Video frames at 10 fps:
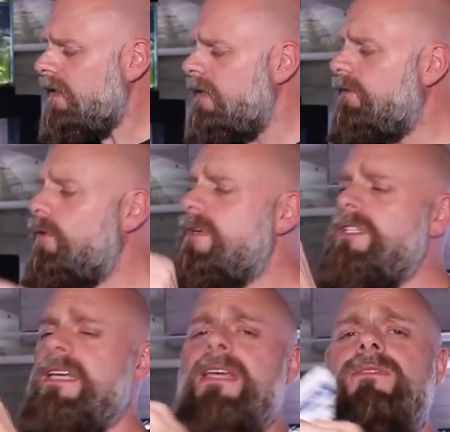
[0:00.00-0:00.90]
And of course,
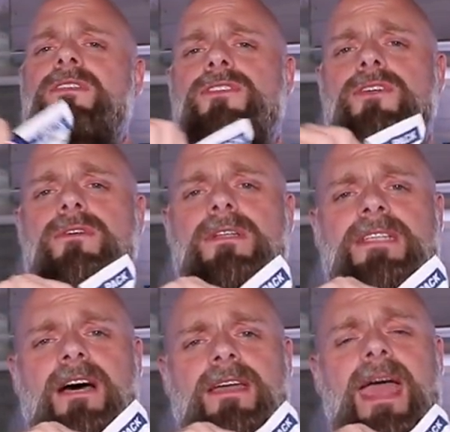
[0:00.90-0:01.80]
they give you two and
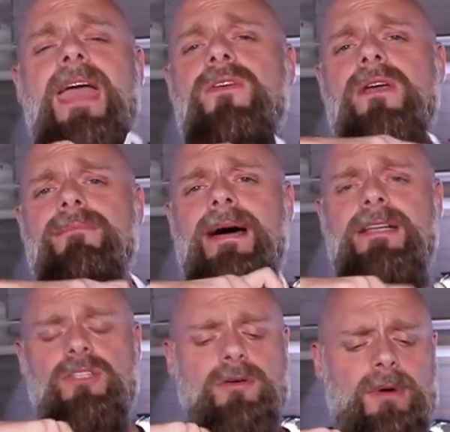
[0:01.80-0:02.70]
tell you, hey, you can buy
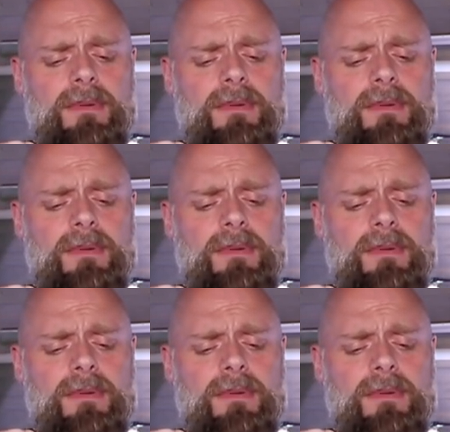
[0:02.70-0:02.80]
two more.